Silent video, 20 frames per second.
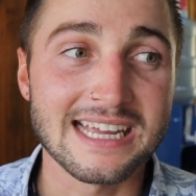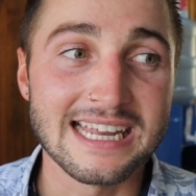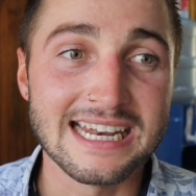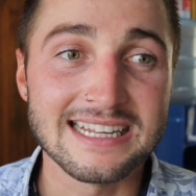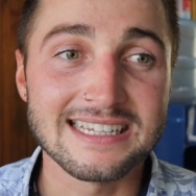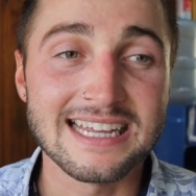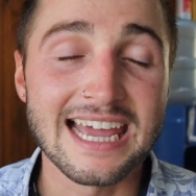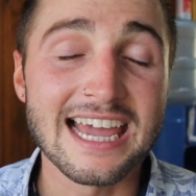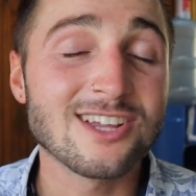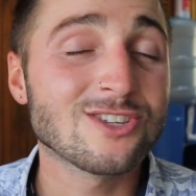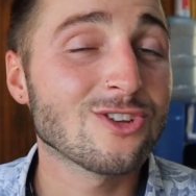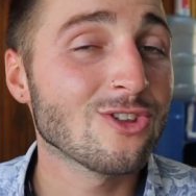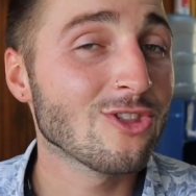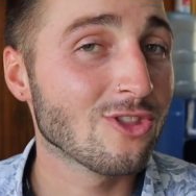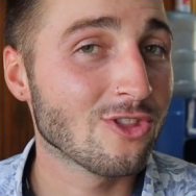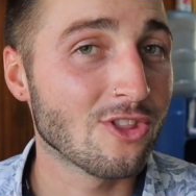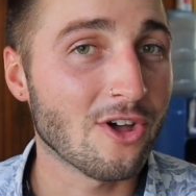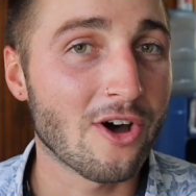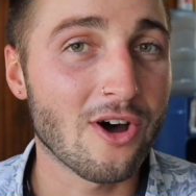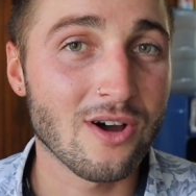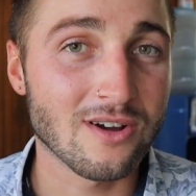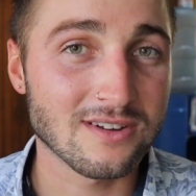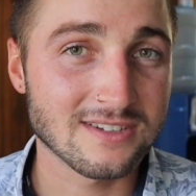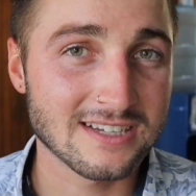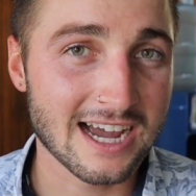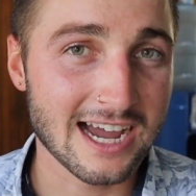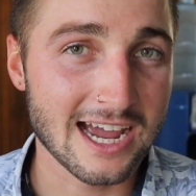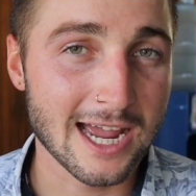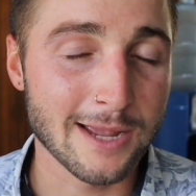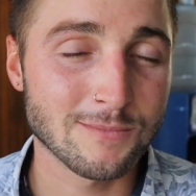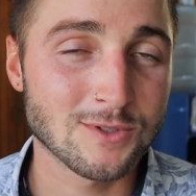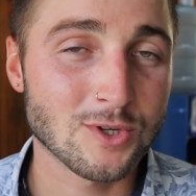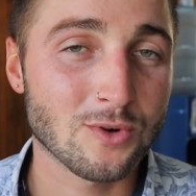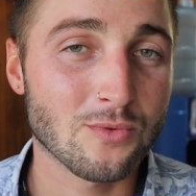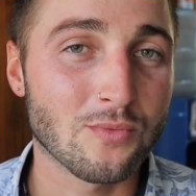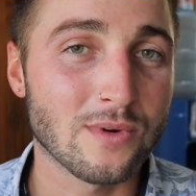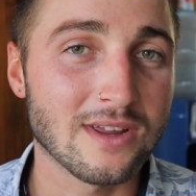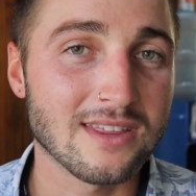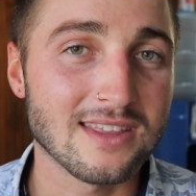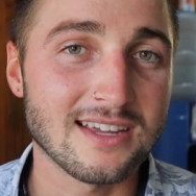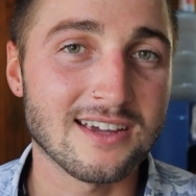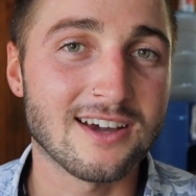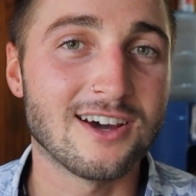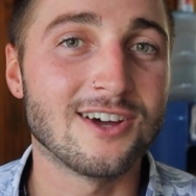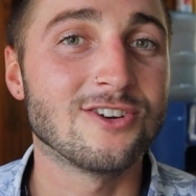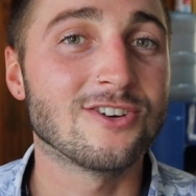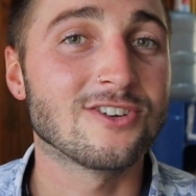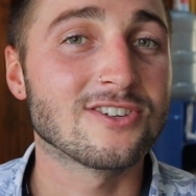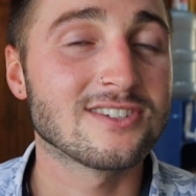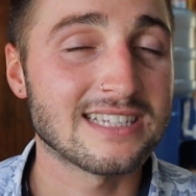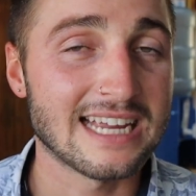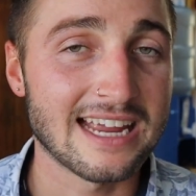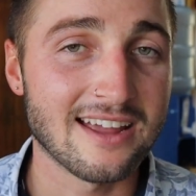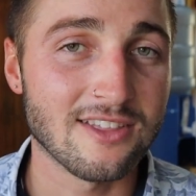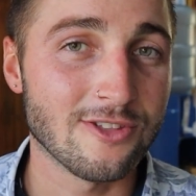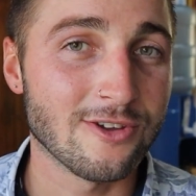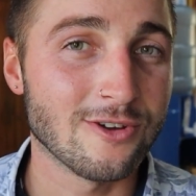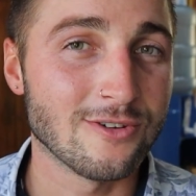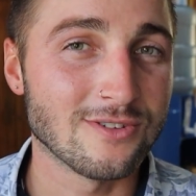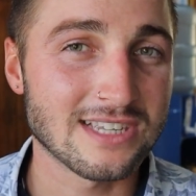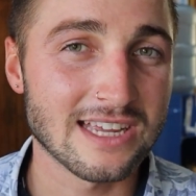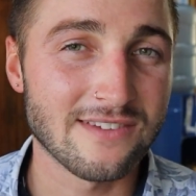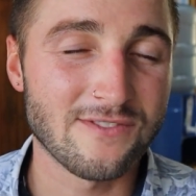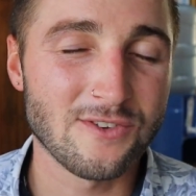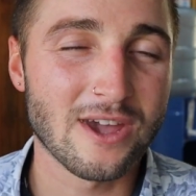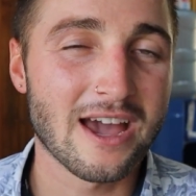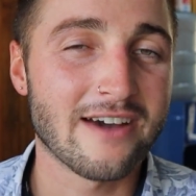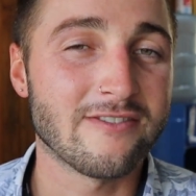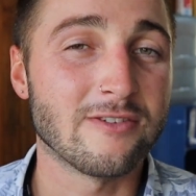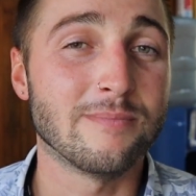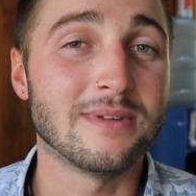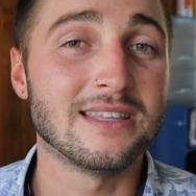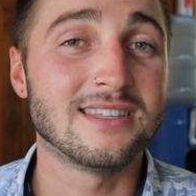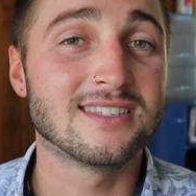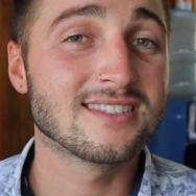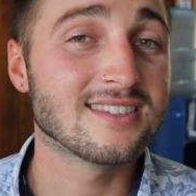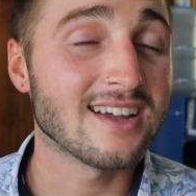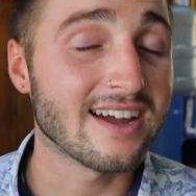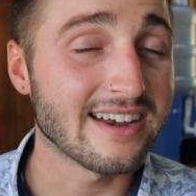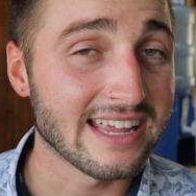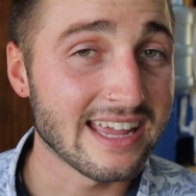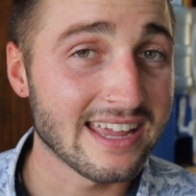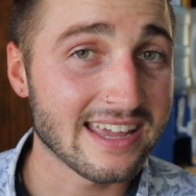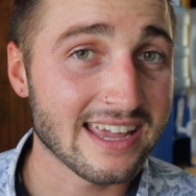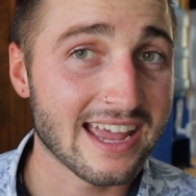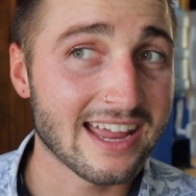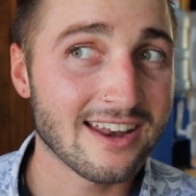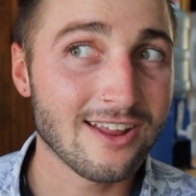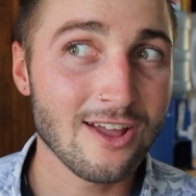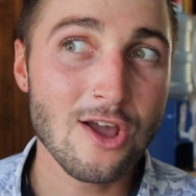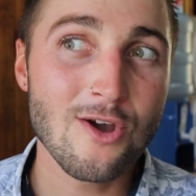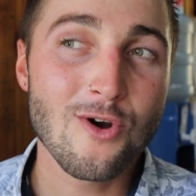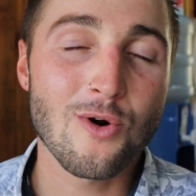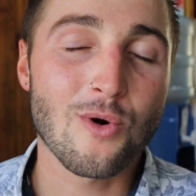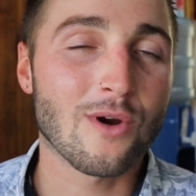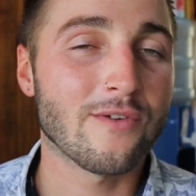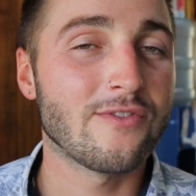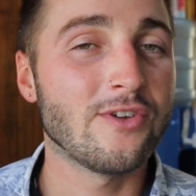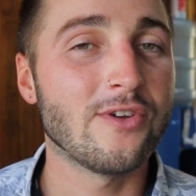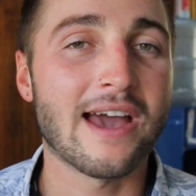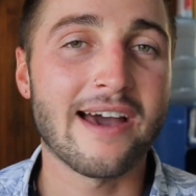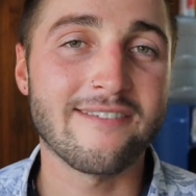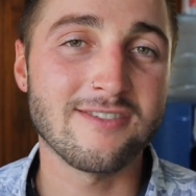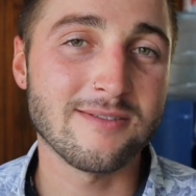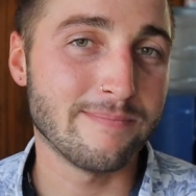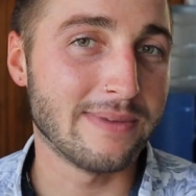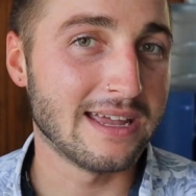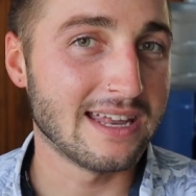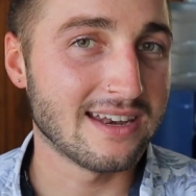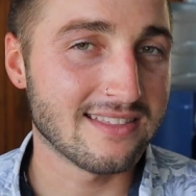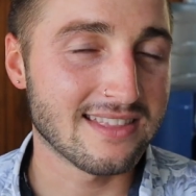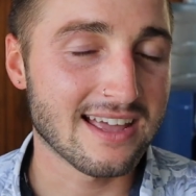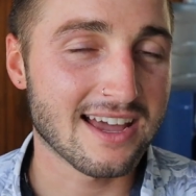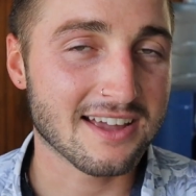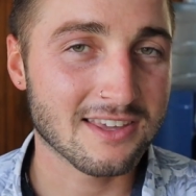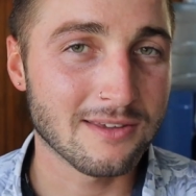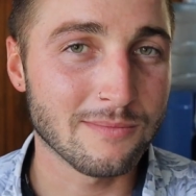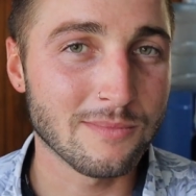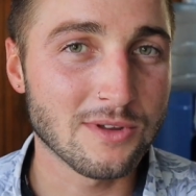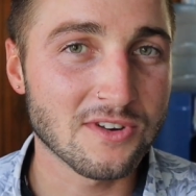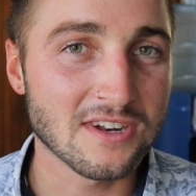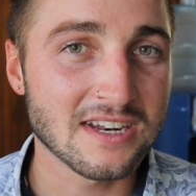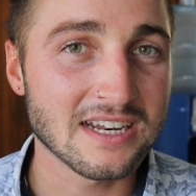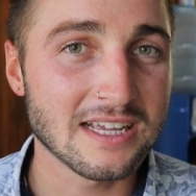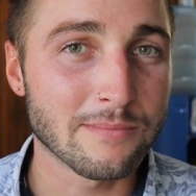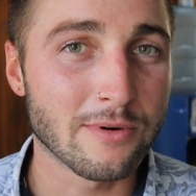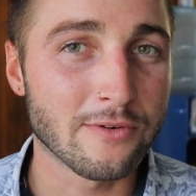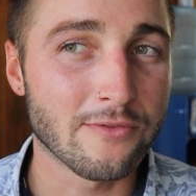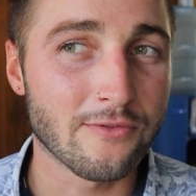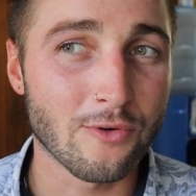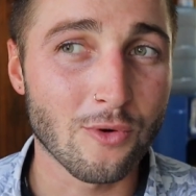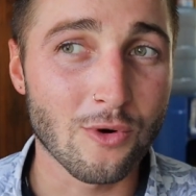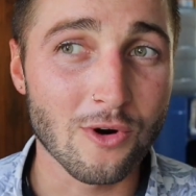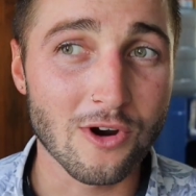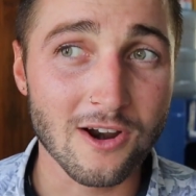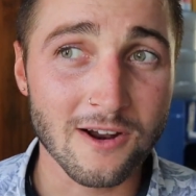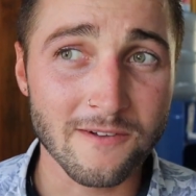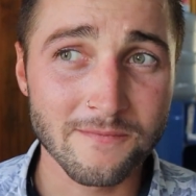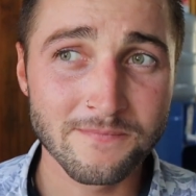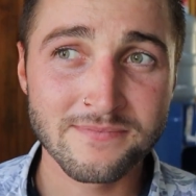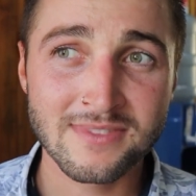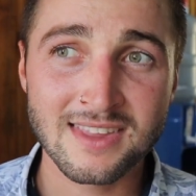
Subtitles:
And it takes a long time to really understand those if you haven't been studying it or if you haven't been in that community before.